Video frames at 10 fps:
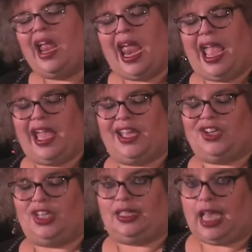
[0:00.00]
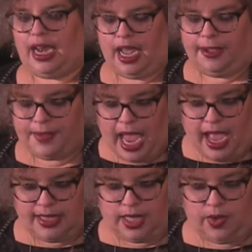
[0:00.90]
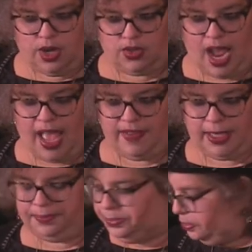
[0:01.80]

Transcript: And she said, as they were driving